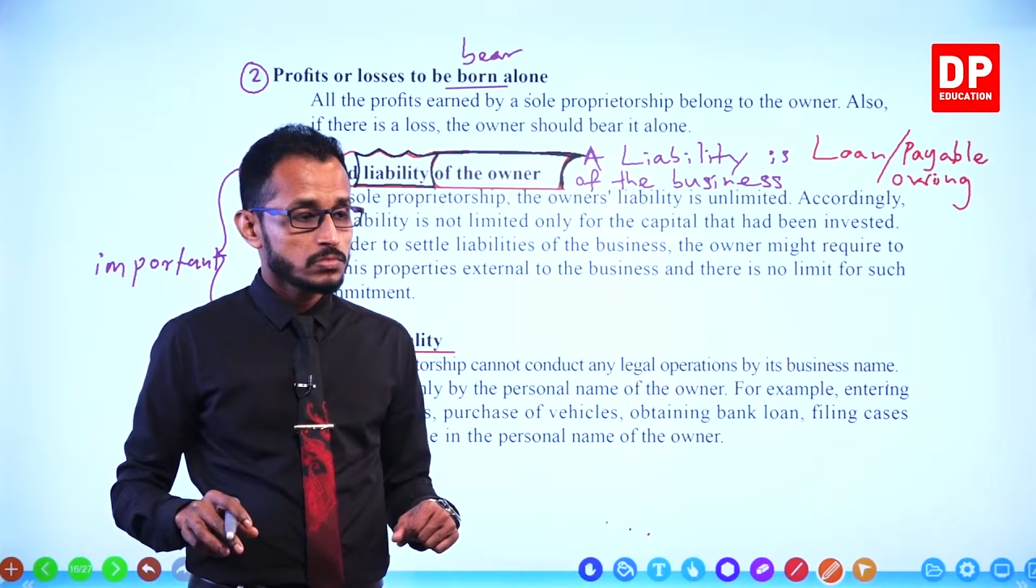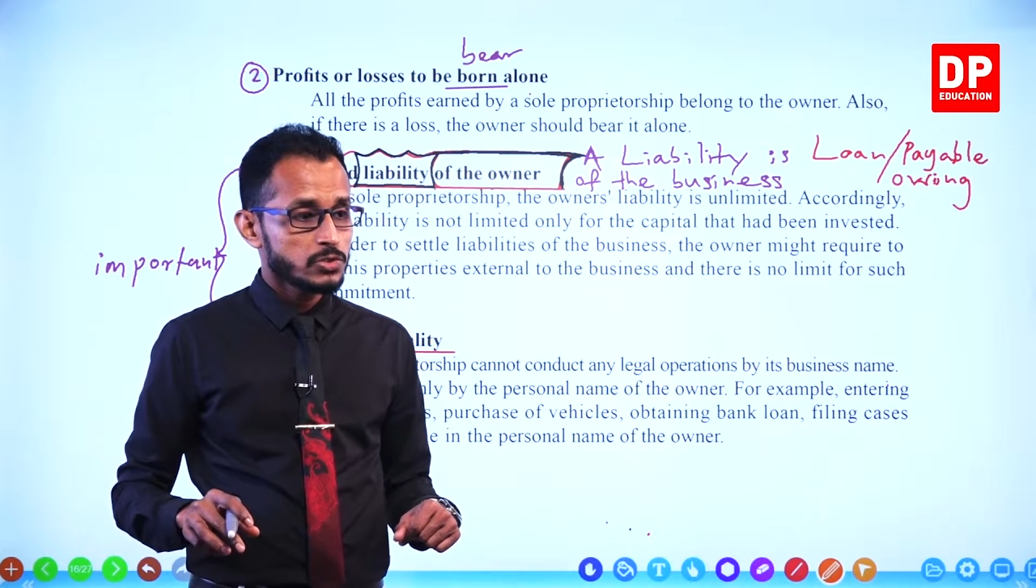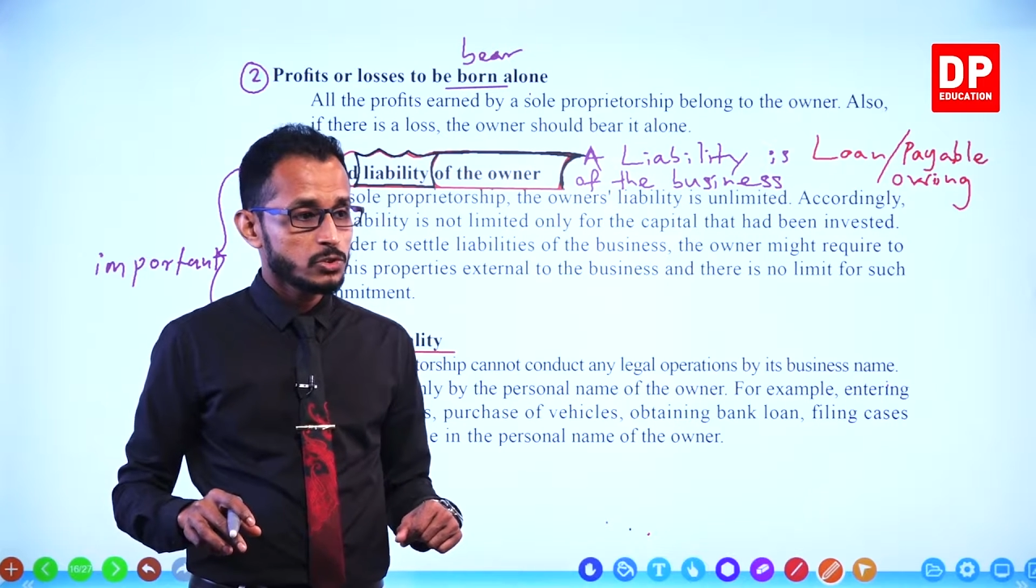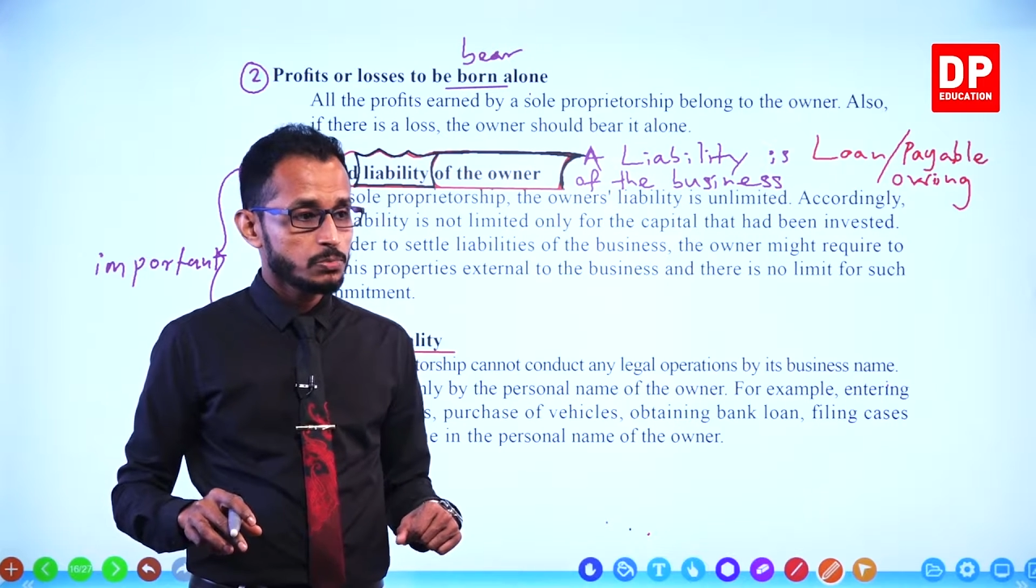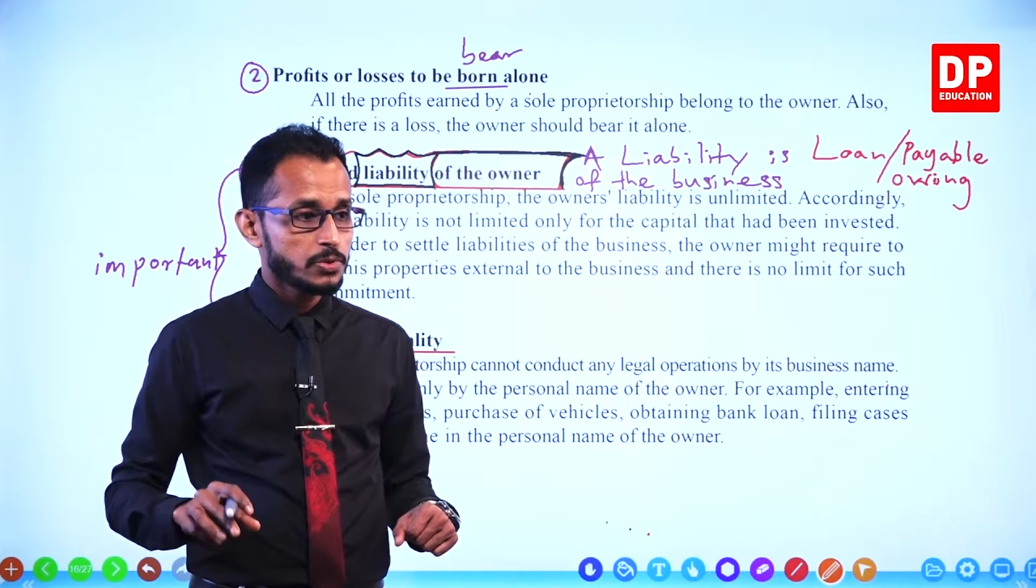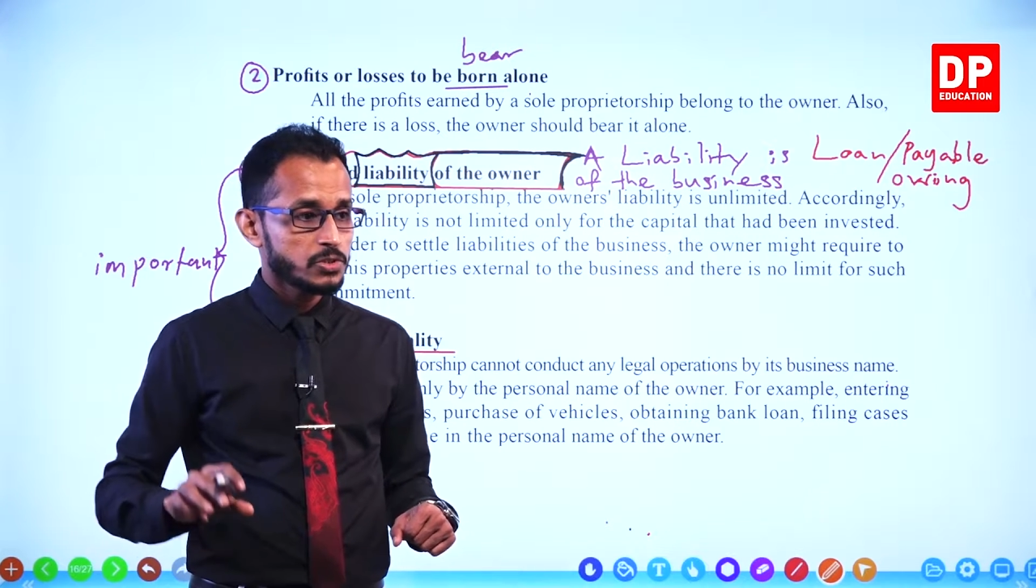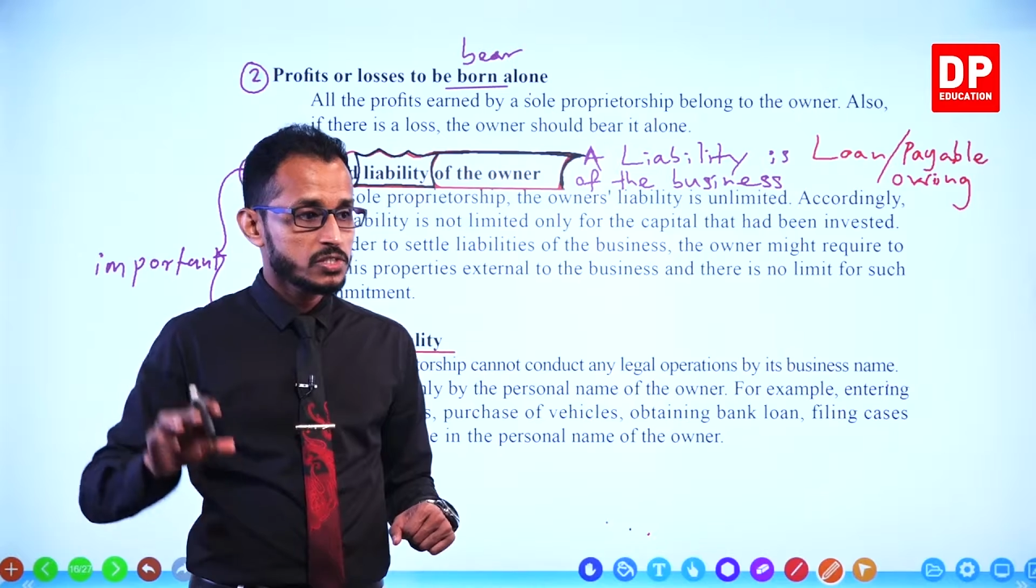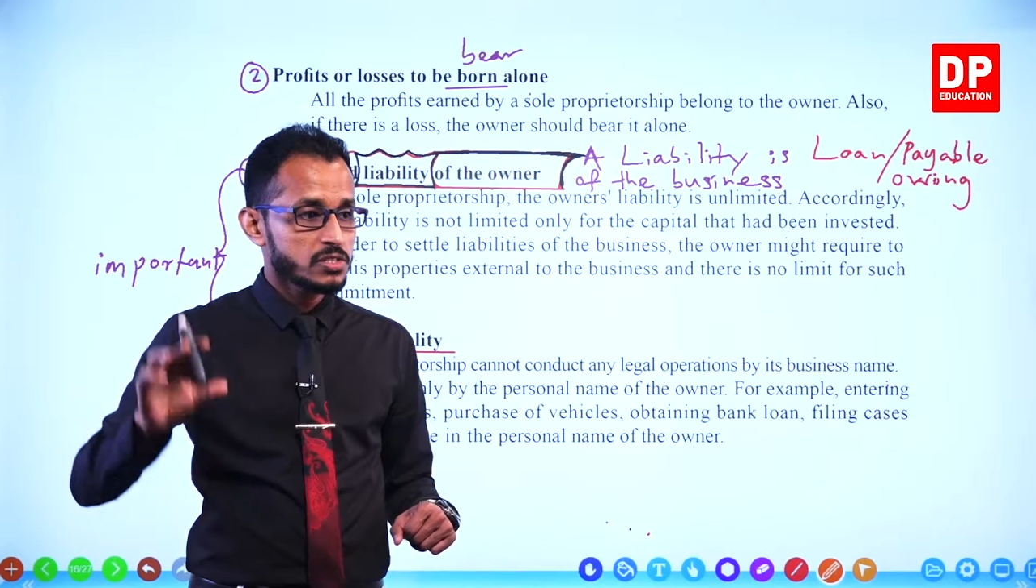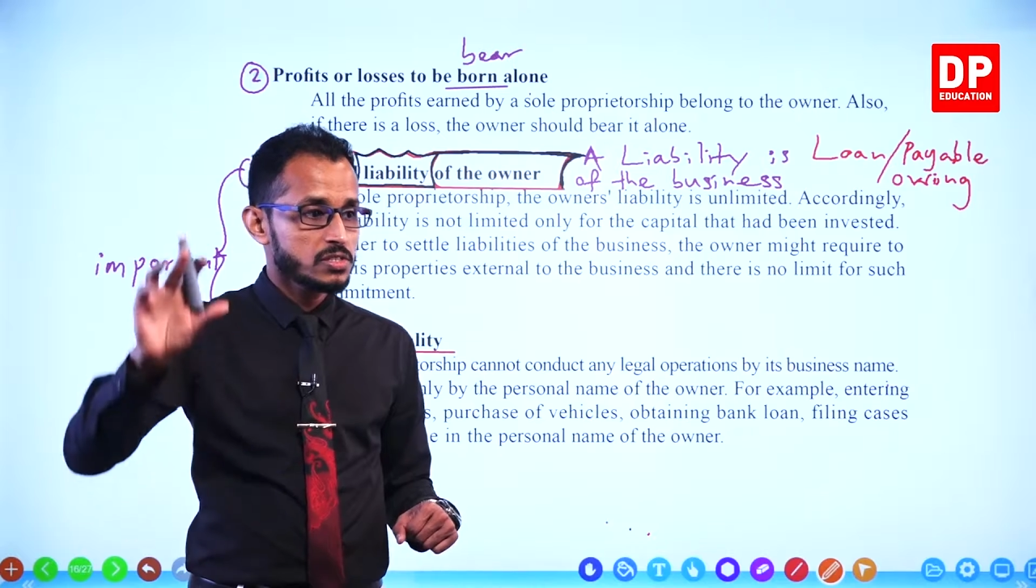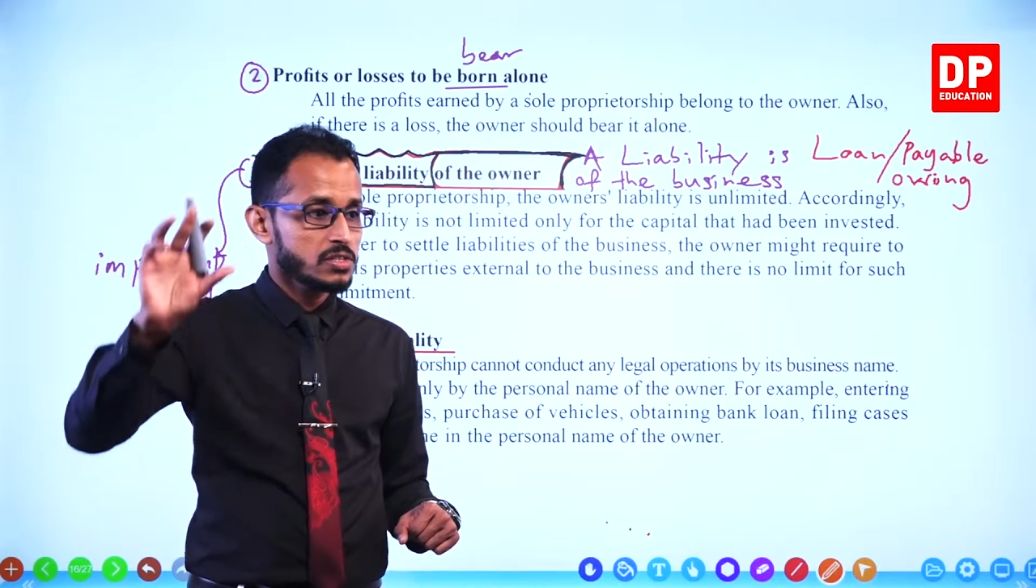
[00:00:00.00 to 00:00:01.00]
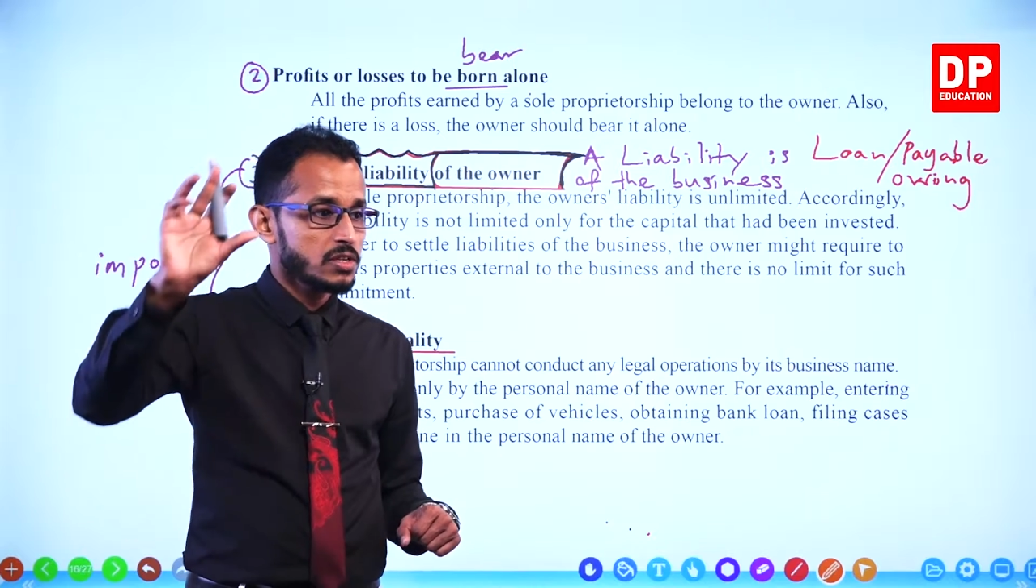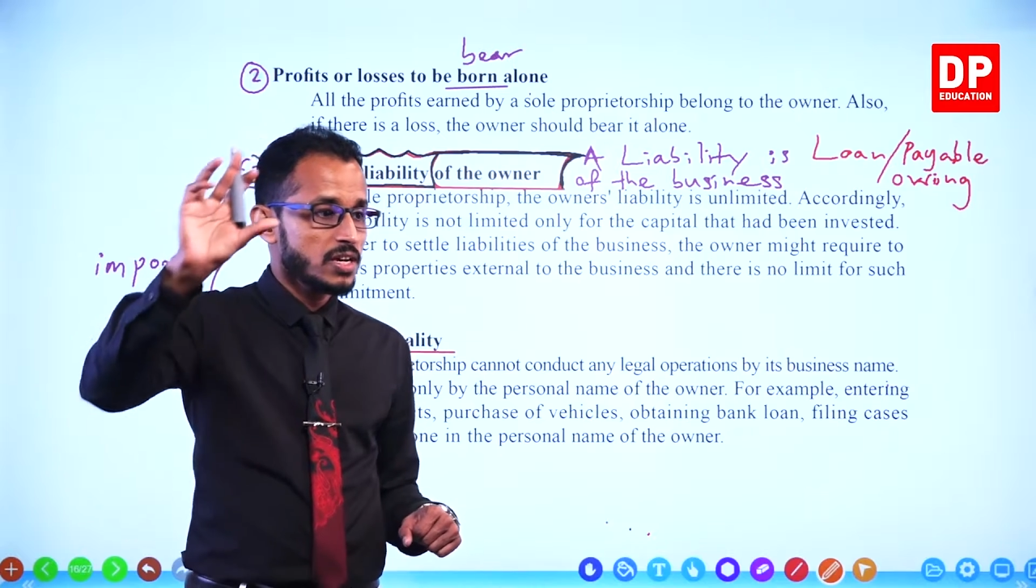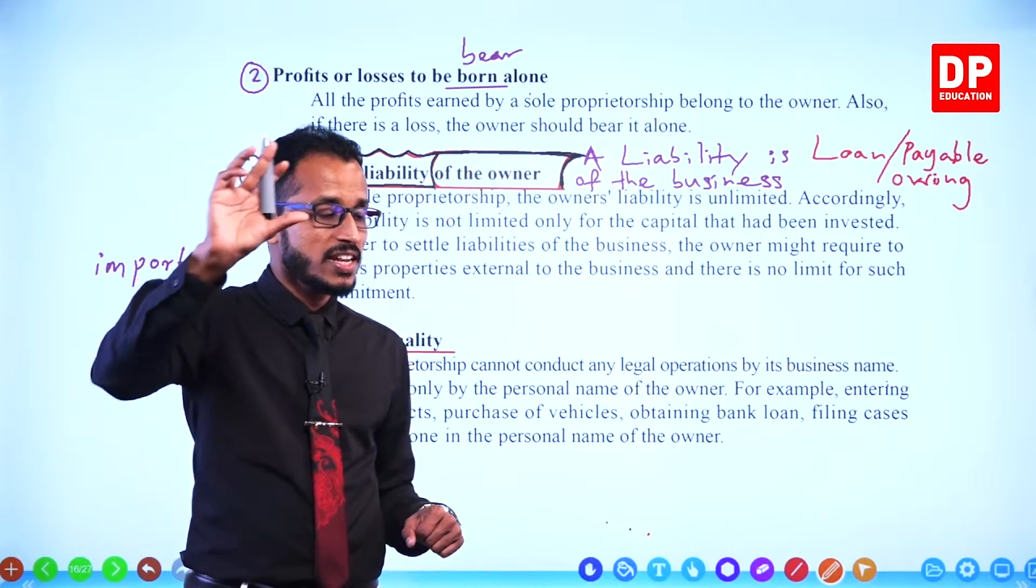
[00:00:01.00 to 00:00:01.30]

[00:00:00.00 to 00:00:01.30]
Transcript: You put a